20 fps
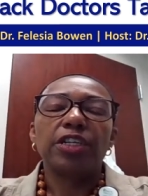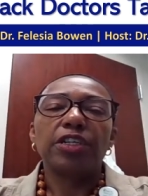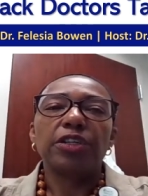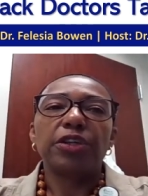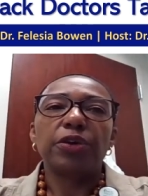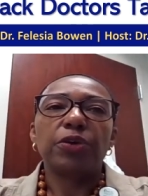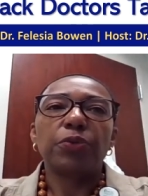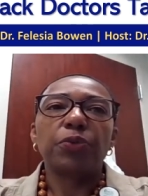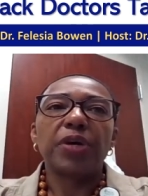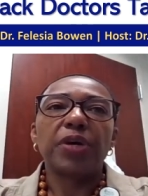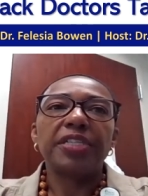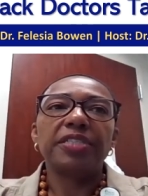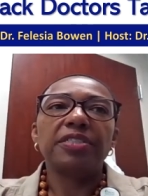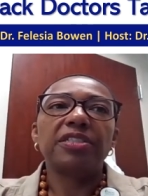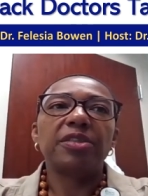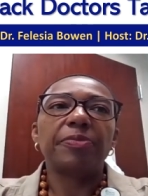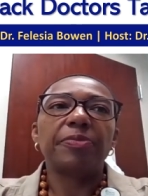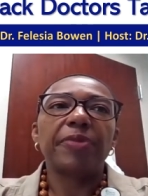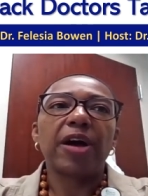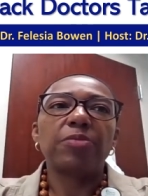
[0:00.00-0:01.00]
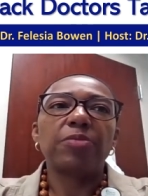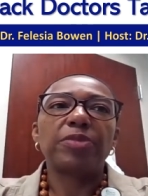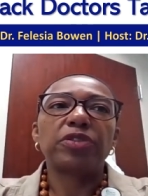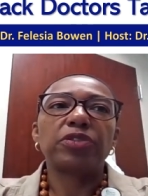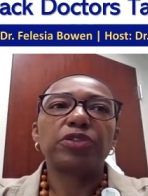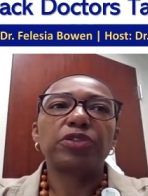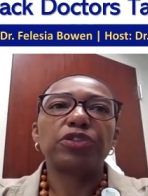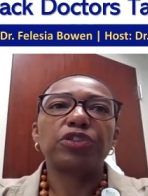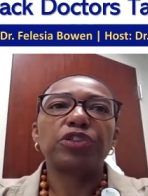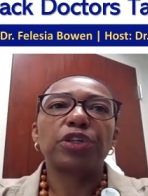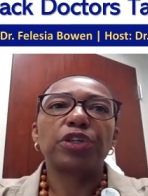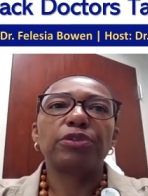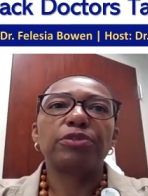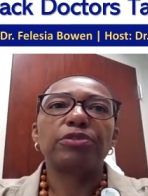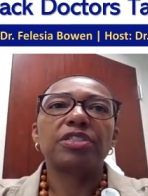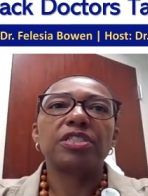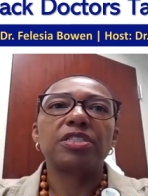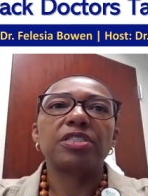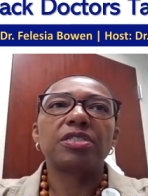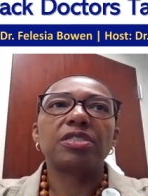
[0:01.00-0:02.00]
You know, what is it about Mr.
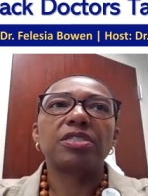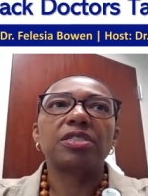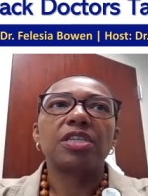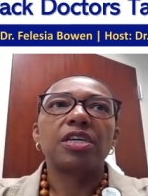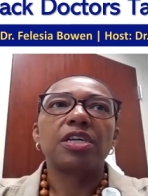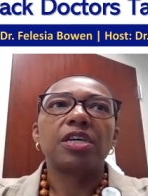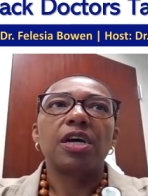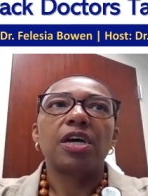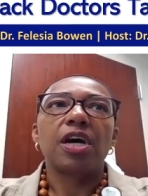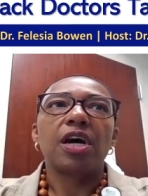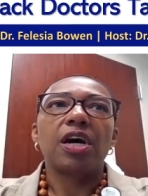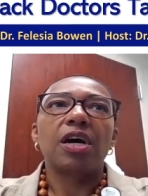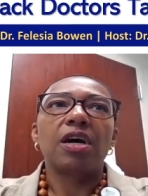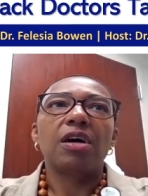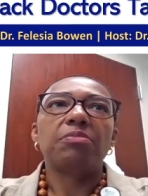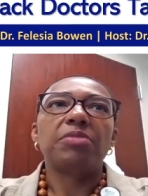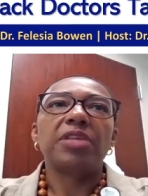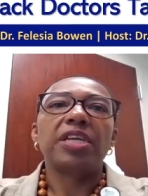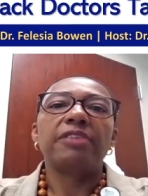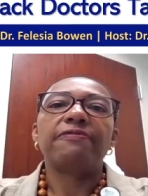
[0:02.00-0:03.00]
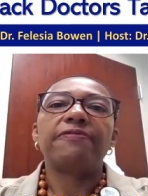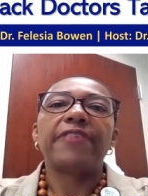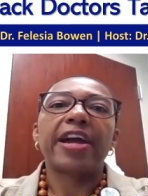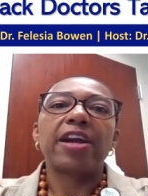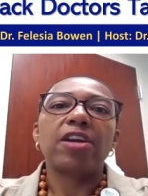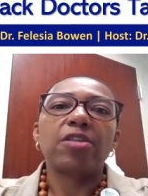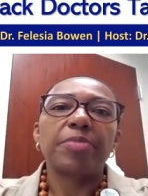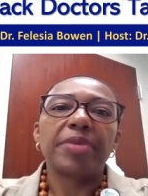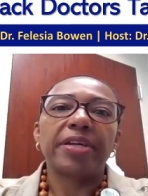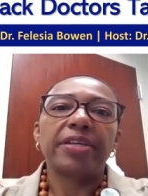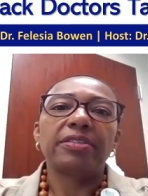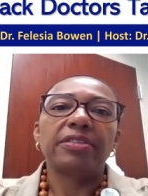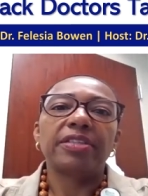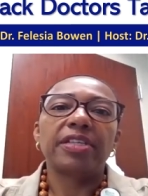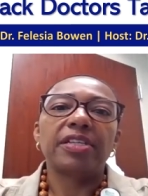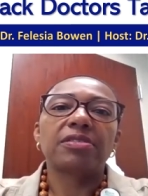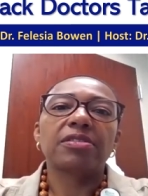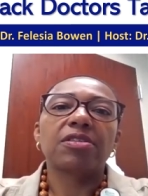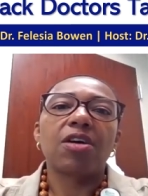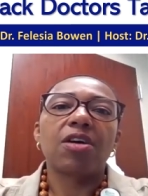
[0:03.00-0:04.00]
Jones's um, environment
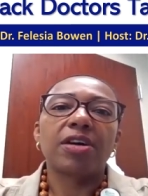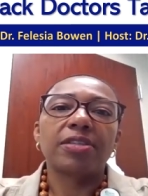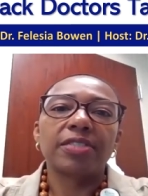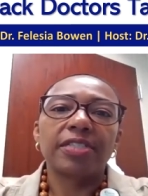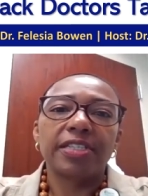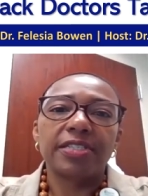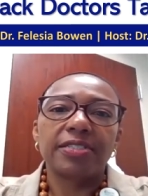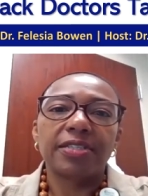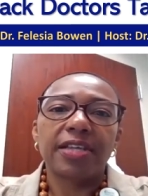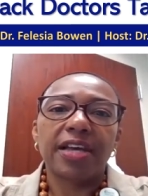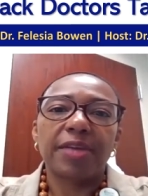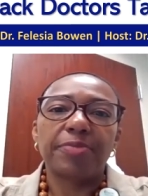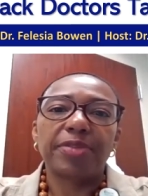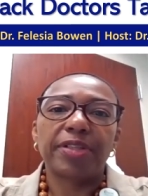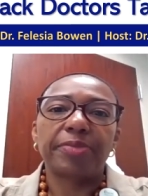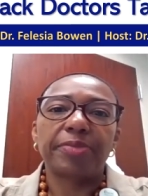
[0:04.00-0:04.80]
that is causing his high